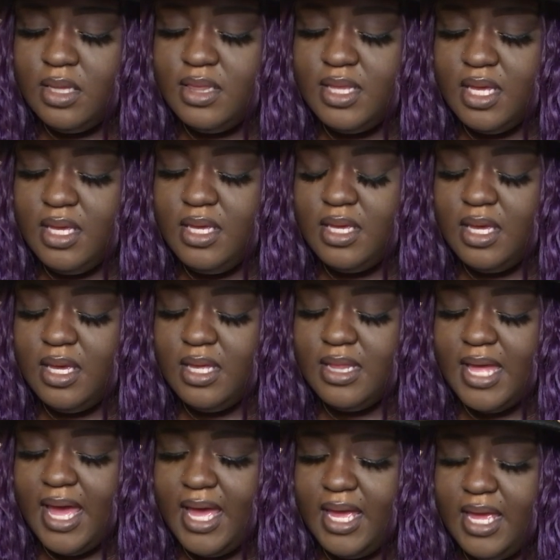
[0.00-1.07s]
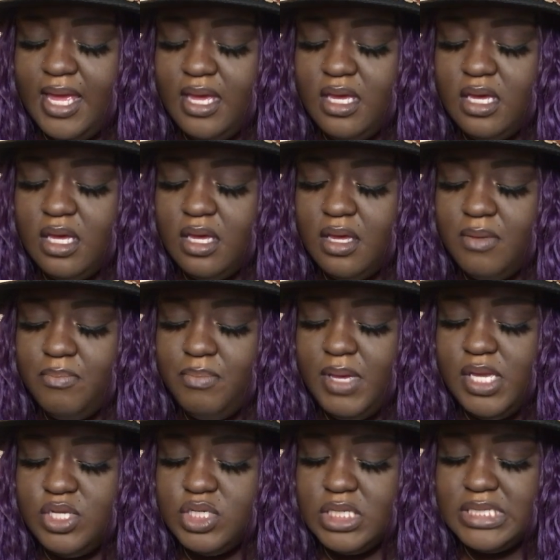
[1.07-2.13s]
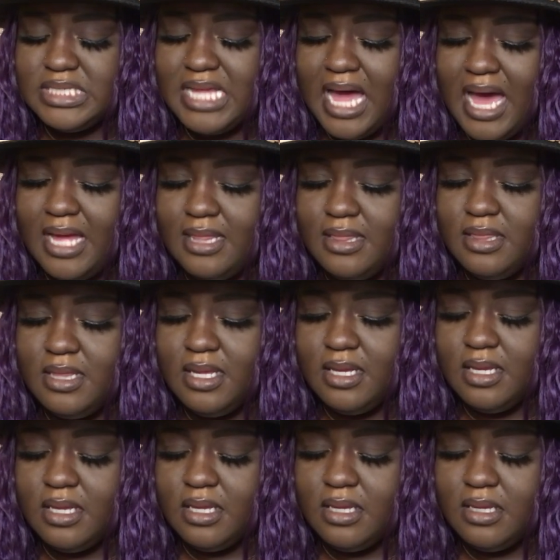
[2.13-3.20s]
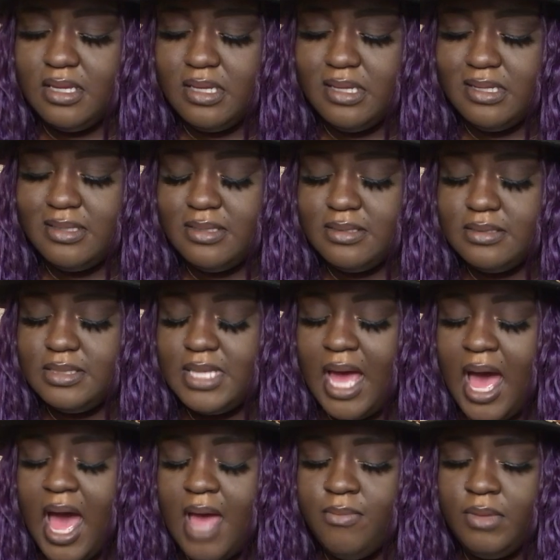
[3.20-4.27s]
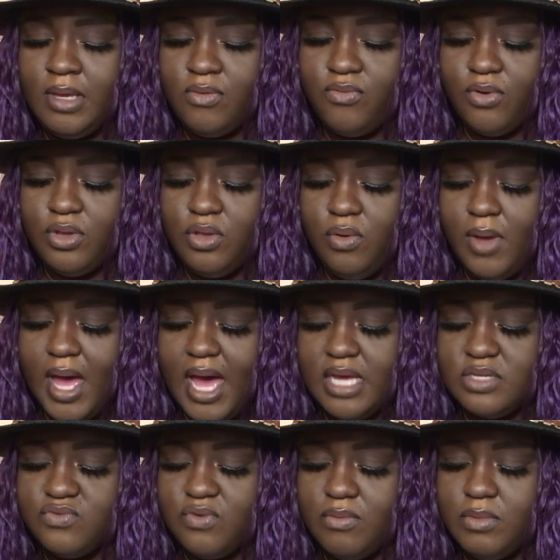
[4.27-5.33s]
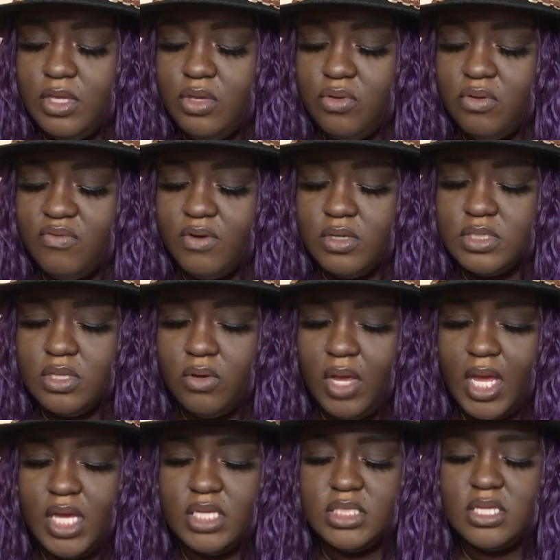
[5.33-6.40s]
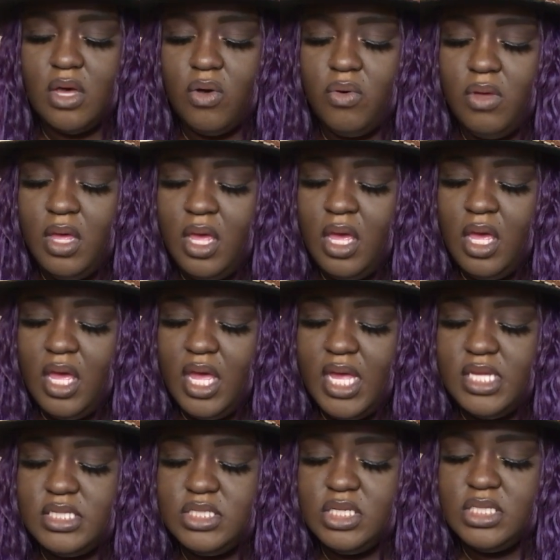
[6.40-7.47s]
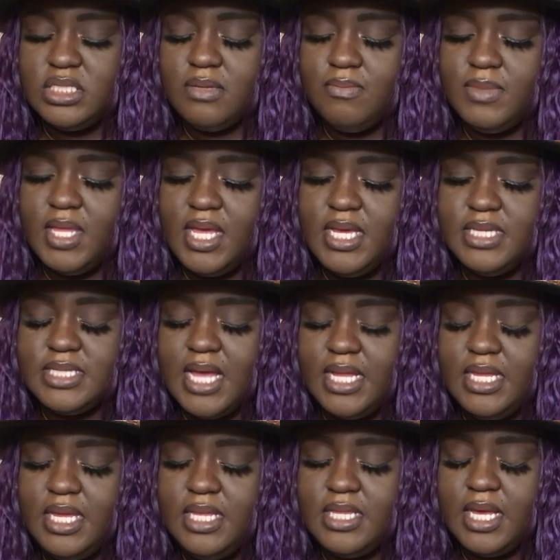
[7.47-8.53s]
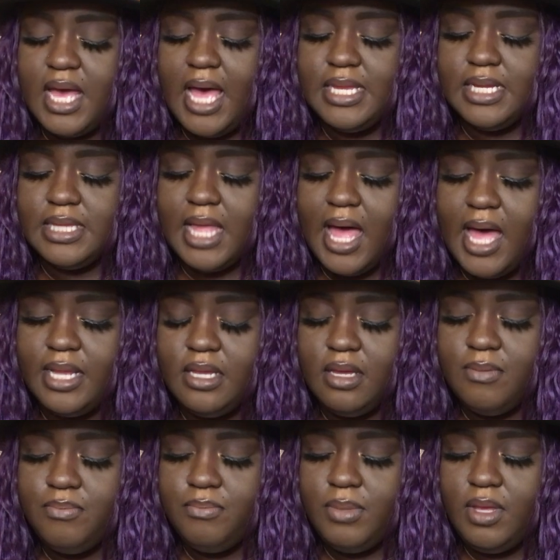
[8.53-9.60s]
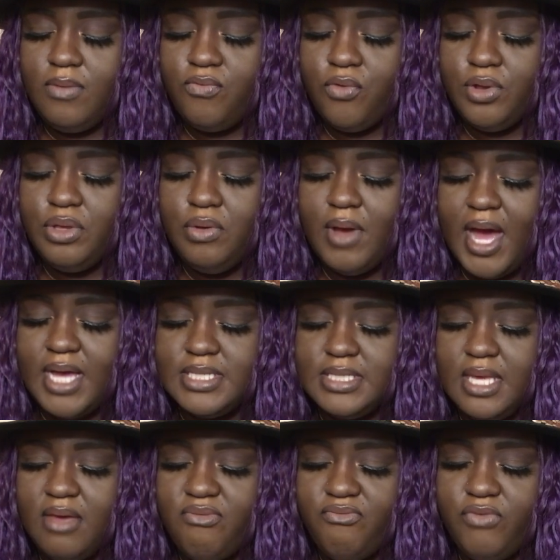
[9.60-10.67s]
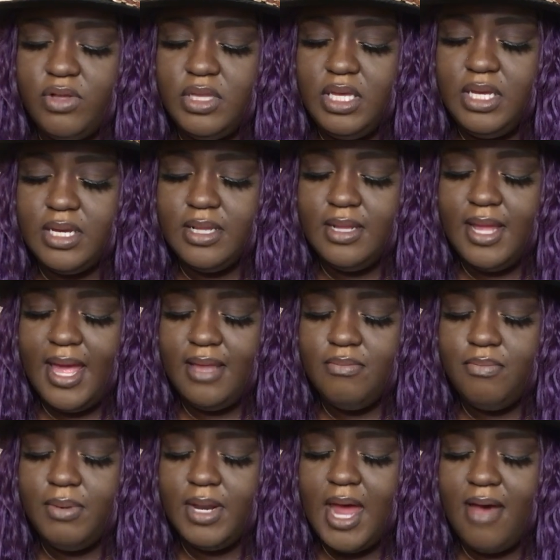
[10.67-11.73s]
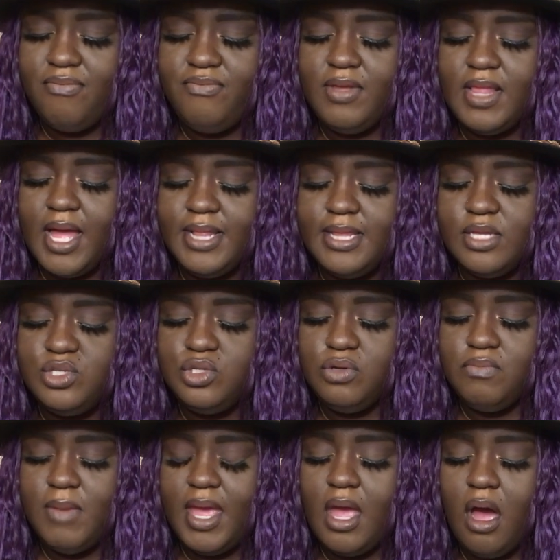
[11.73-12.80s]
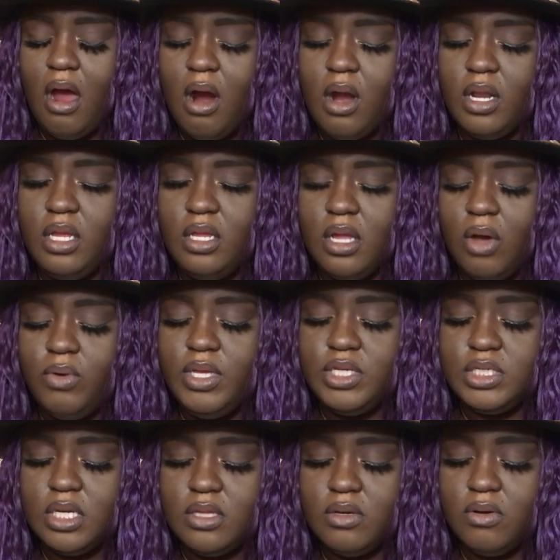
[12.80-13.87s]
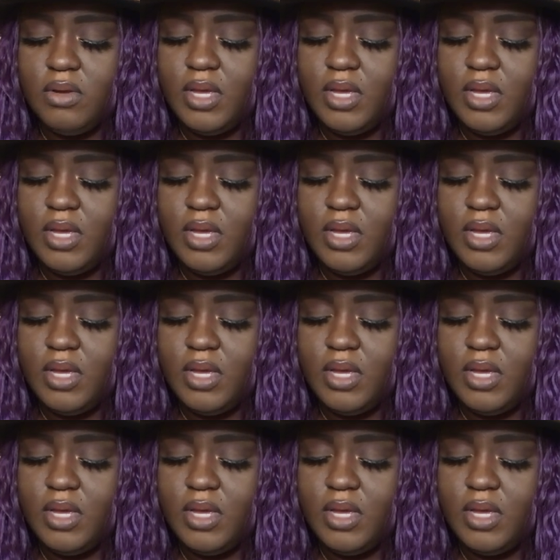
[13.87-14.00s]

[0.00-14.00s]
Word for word: thinking that it could be just not the timing for you guys from the universe, okay? So it's just some things that need to kind of line up before you guys can fully connect. But I feel like that you may already know each other,